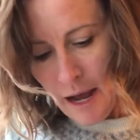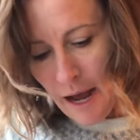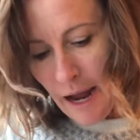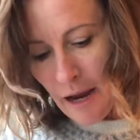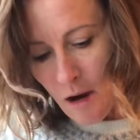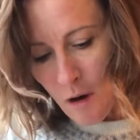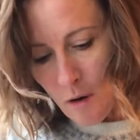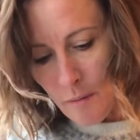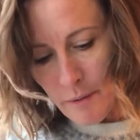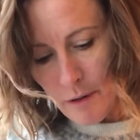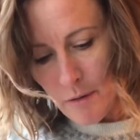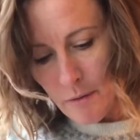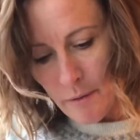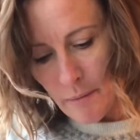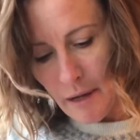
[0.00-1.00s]
I hope
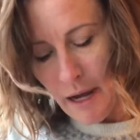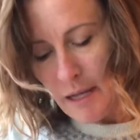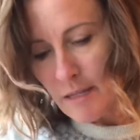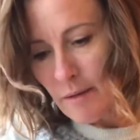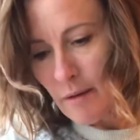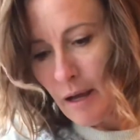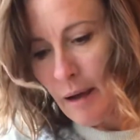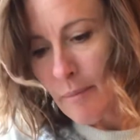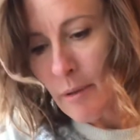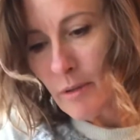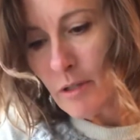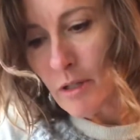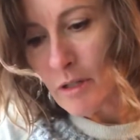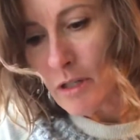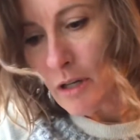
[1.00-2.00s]
your worm
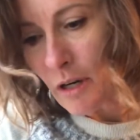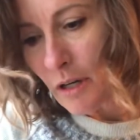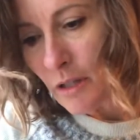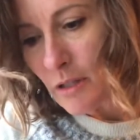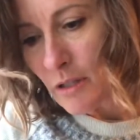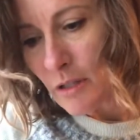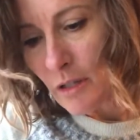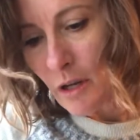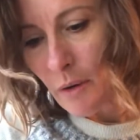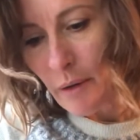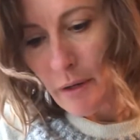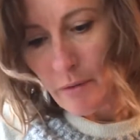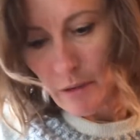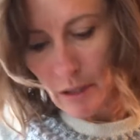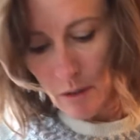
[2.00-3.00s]
composters are
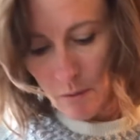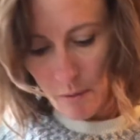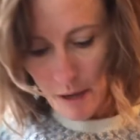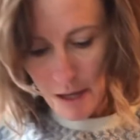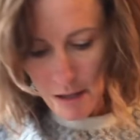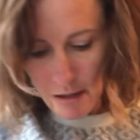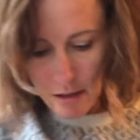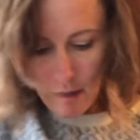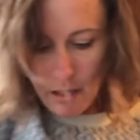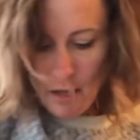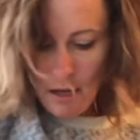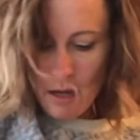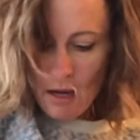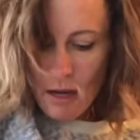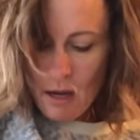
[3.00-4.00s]
going really well.
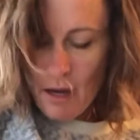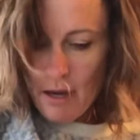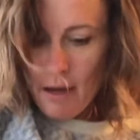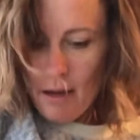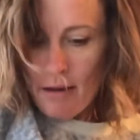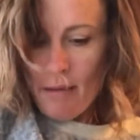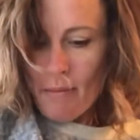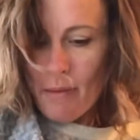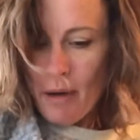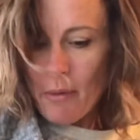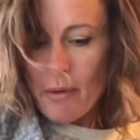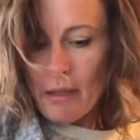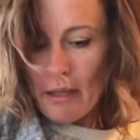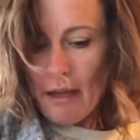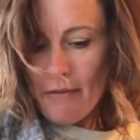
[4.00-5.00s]
I
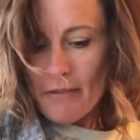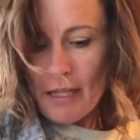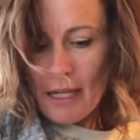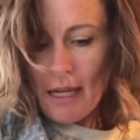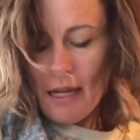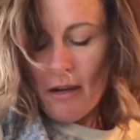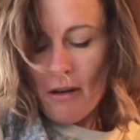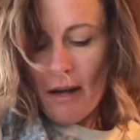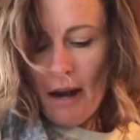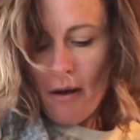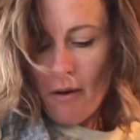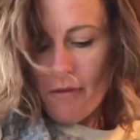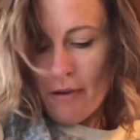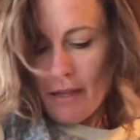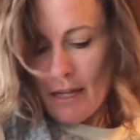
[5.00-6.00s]
would love to hear
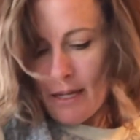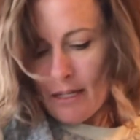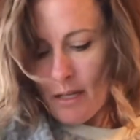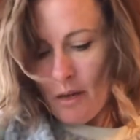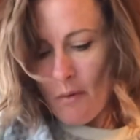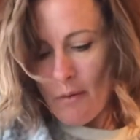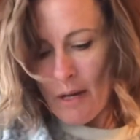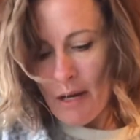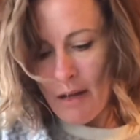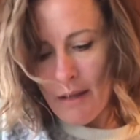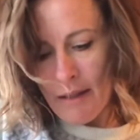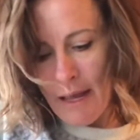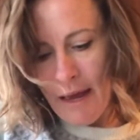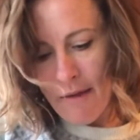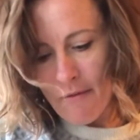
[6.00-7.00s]
how everything's going
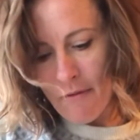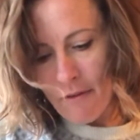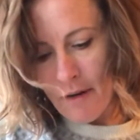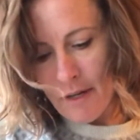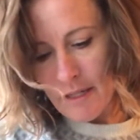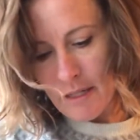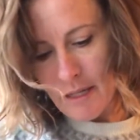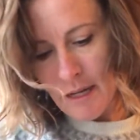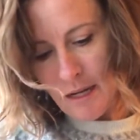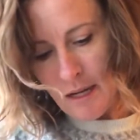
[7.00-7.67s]
on that front.